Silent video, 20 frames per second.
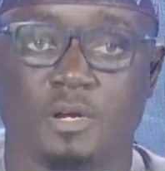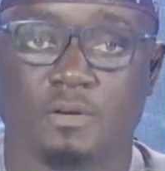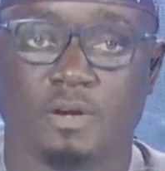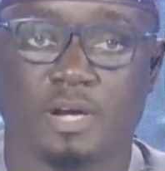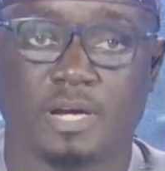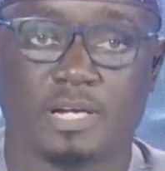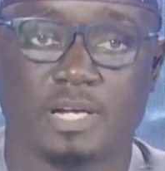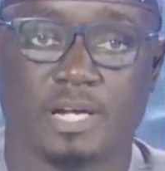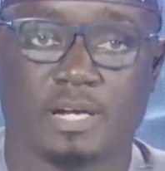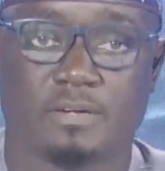
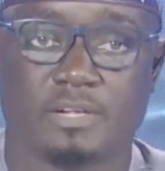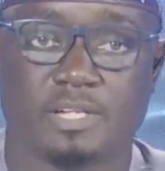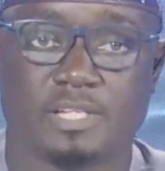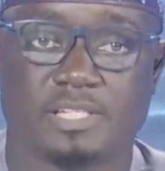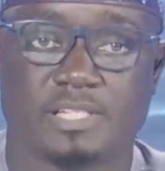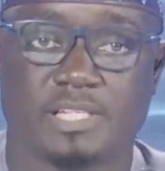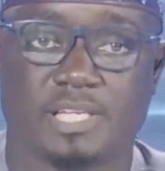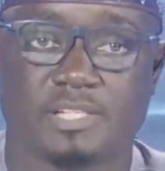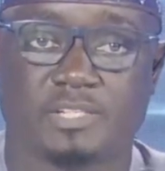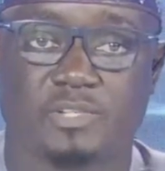Right, now
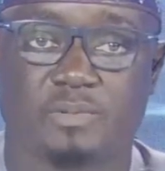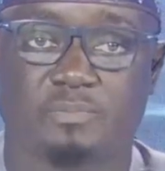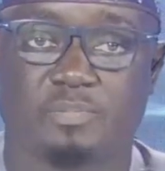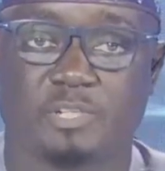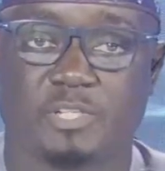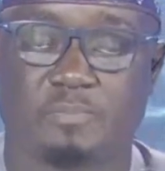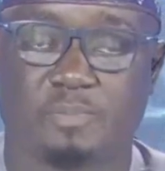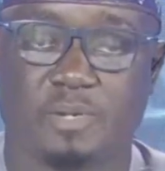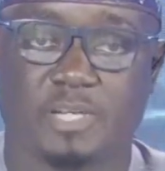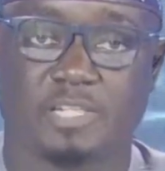let's get some
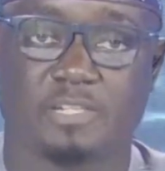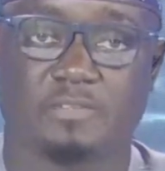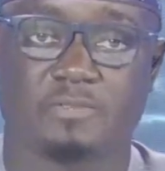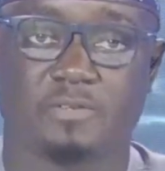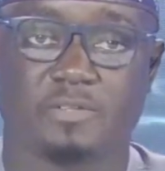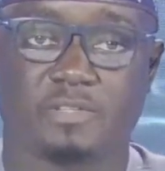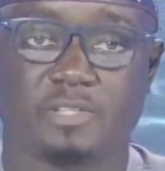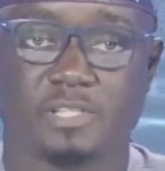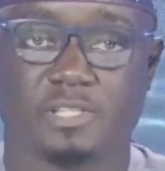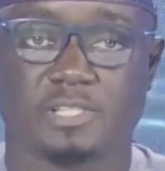perspective
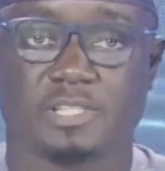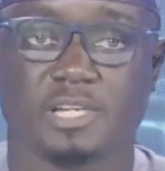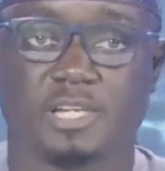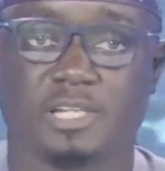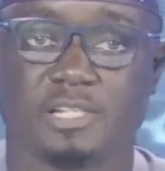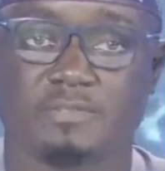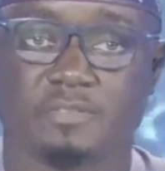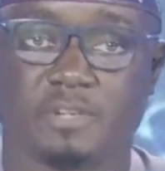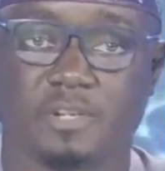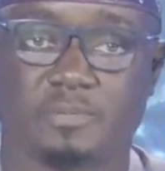on this
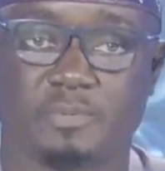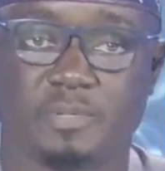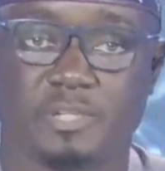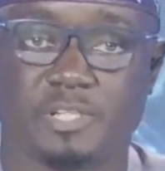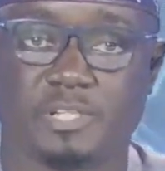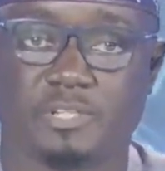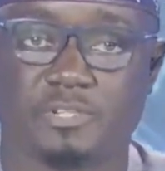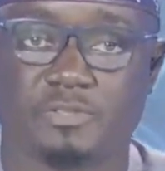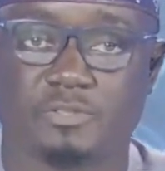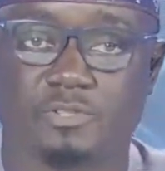
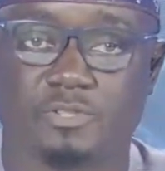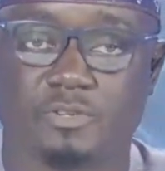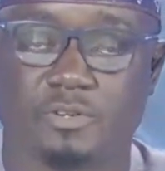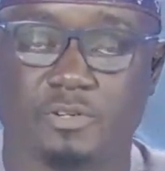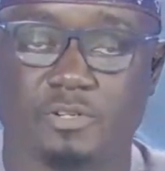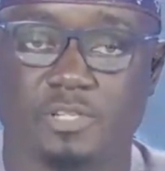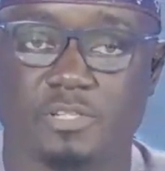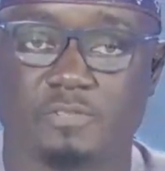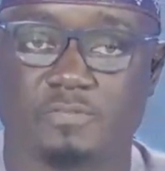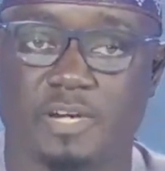developing issue.
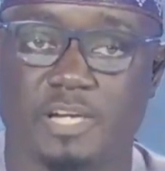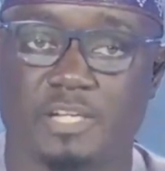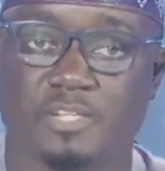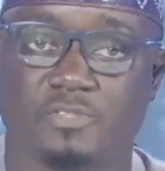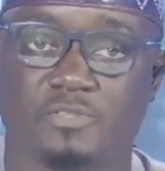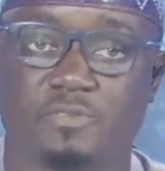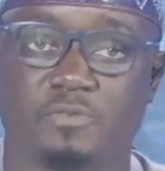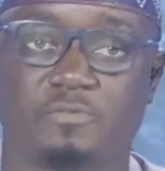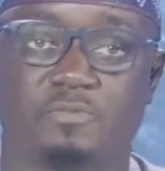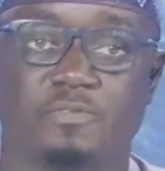Joining us via
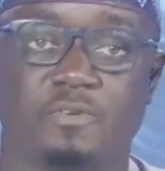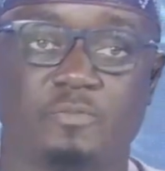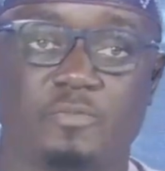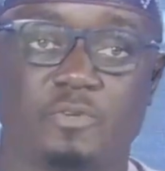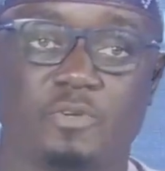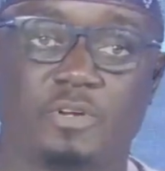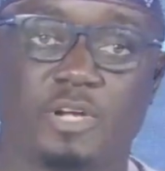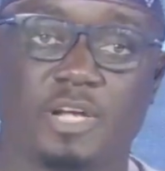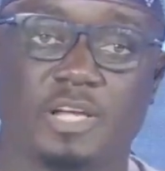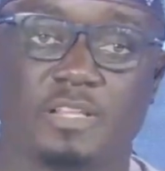Zoom from
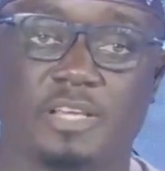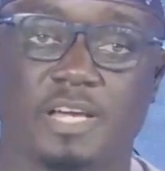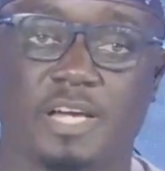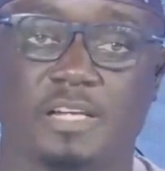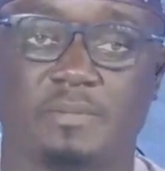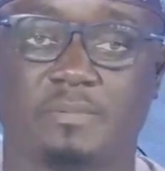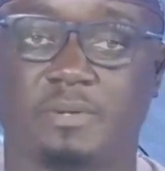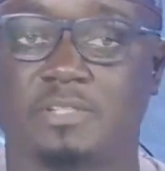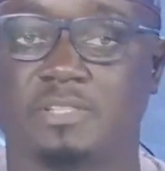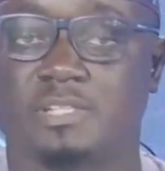Yola, the
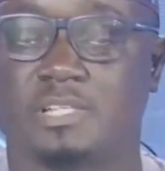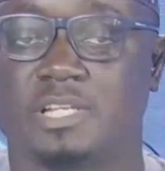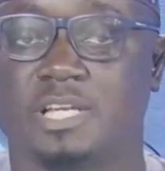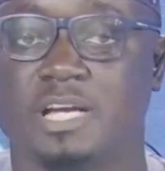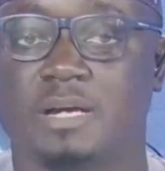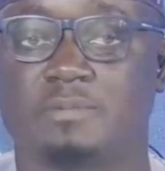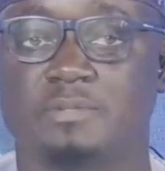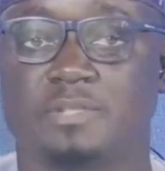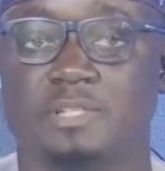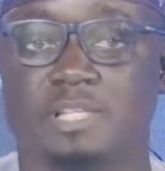Adamawa State
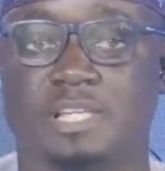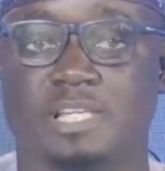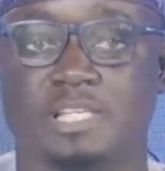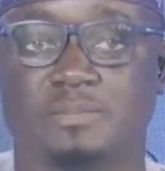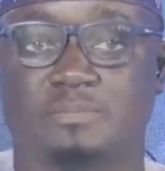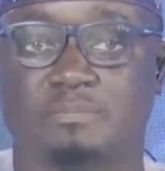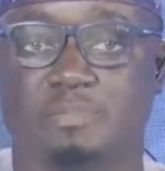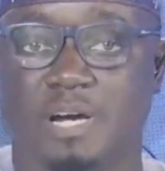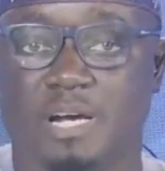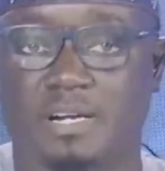capital,
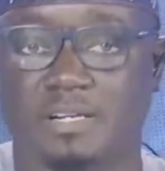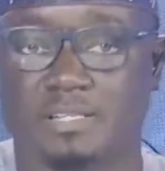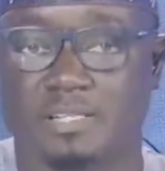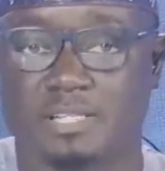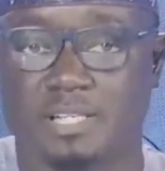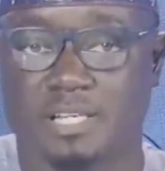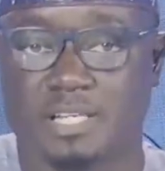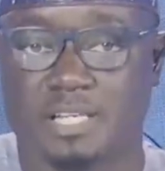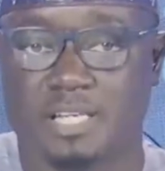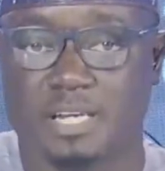is
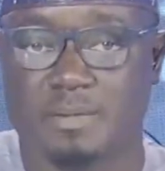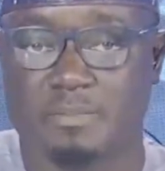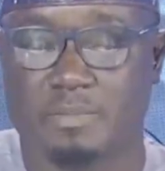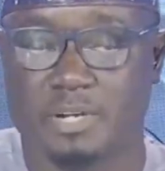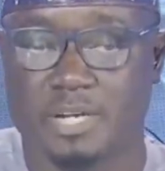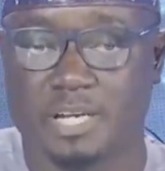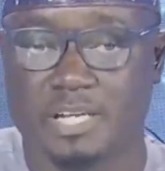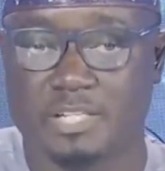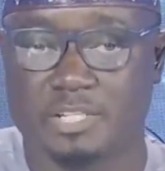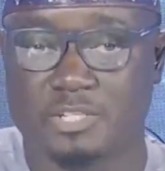Barrister
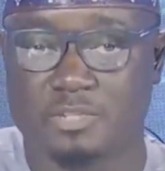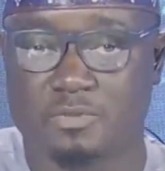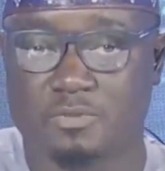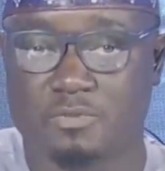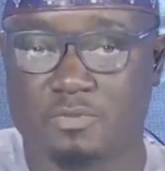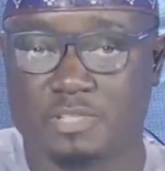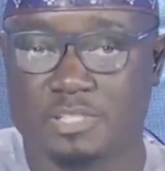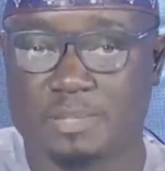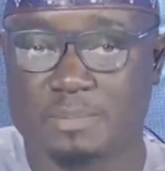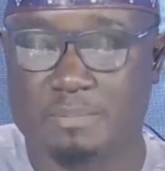Gabriel Adikwu,
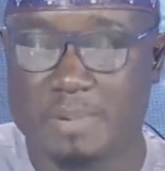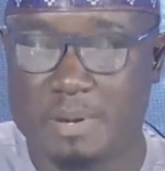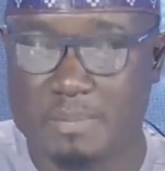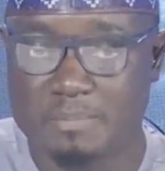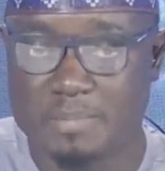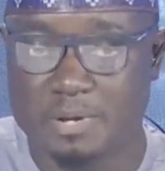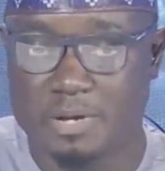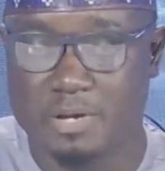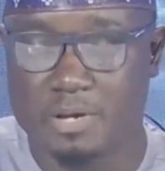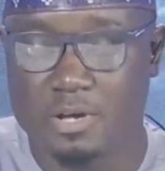who is a
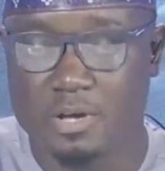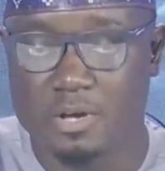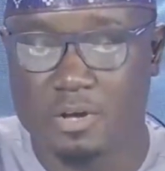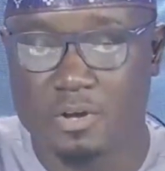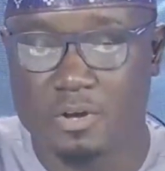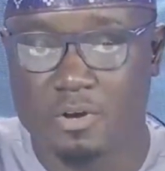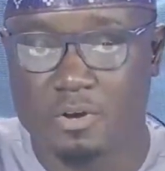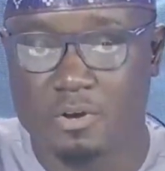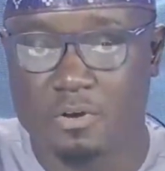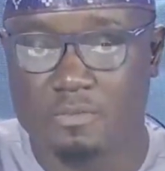member
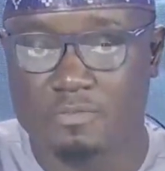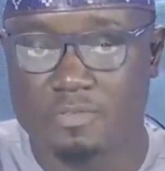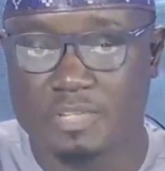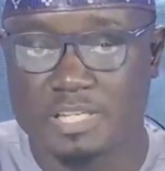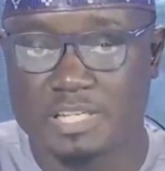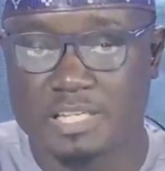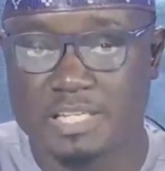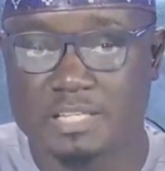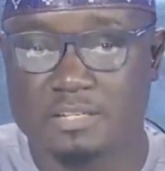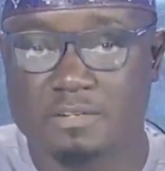of the
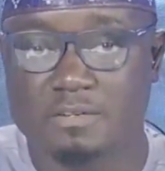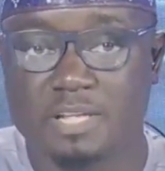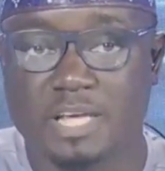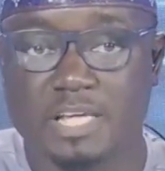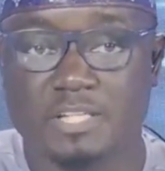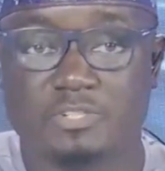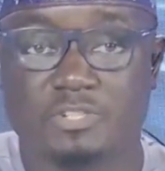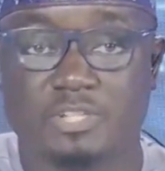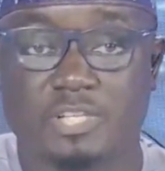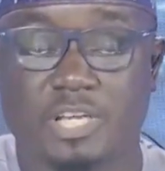Legal
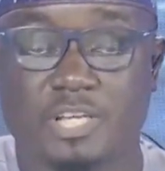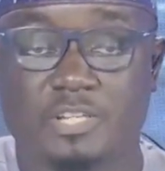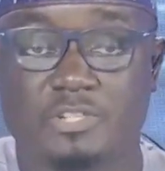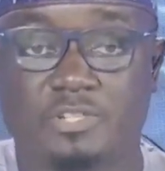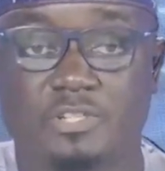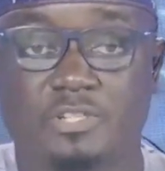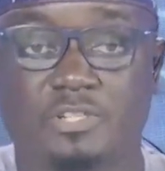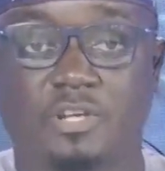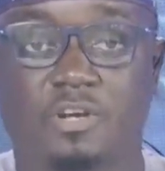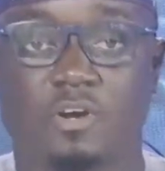
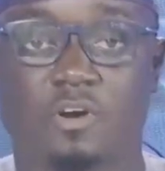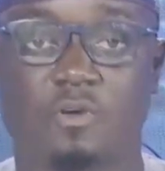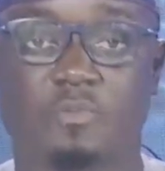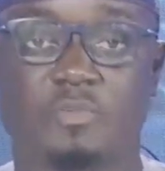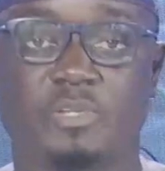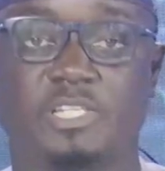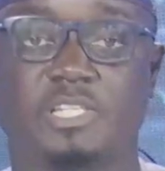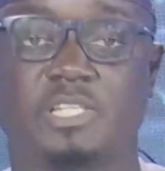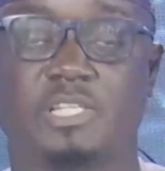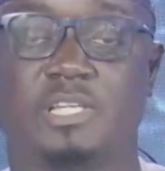Education
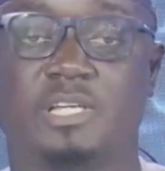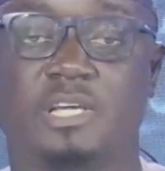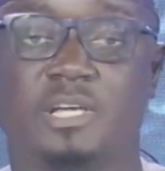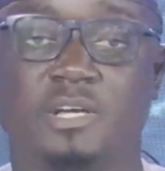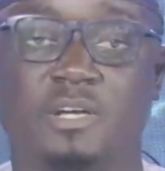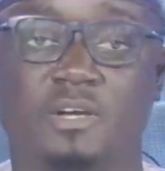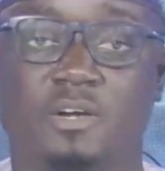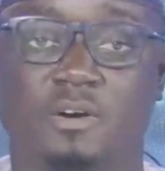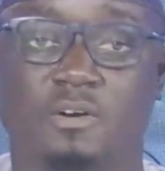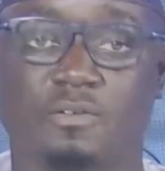Committee
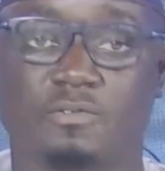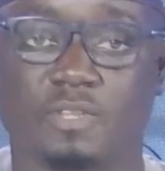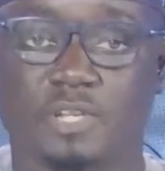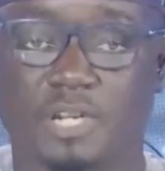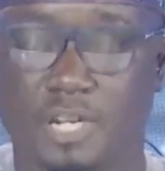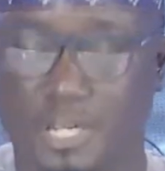of the